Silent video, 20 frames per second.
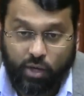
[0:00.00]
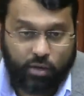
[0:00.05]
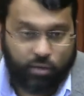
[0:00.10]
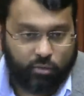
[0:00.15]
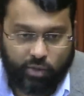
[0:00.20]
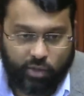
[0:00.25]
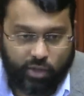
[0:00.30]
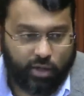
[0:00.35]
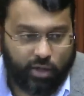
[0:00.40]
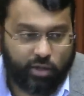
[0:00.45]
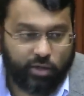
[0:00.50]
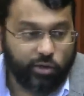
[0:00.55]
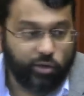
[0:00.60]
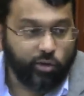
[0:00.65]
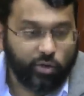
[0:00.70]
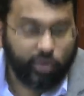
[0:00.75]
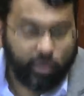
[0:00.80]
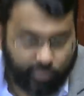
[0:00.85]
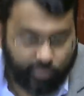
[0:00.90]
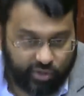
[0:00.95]
We're not going to
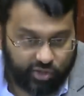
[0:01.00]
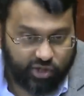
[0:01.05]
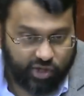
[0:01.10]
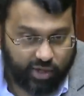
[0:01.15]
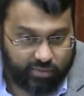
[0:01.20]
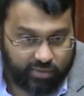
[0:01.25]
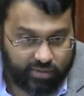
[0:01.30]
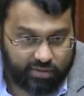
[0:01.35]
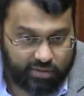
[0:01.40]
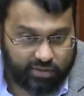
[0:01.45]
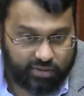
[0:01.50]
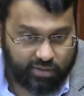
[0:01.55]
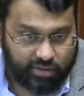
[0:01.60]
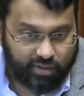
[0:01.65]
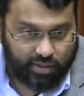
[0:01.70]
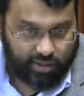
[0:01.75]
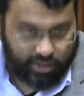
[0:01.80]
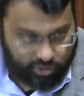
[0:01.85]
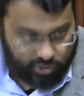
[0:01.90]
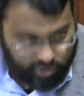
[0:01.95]
go in our pajamas.
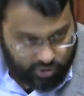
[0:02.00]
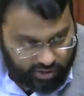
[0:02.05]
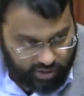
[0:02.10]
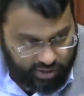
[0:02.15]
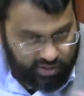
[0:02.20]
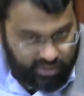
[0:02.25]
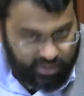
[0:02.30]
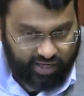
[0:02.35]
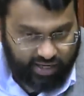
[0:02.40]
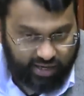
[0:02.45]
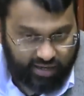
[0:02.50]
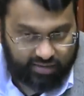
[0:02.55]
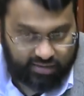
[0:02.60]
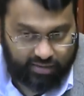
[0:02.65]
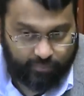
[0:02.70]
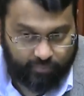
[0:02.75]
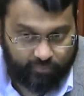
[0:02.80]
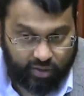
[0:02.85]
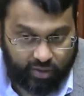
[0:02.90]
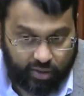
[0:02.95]
It indicates
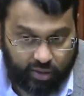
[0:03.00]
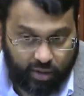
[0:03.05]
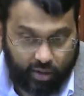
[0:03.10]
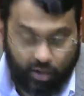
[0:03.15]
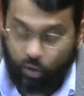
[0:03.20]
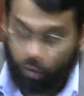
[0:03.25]
something.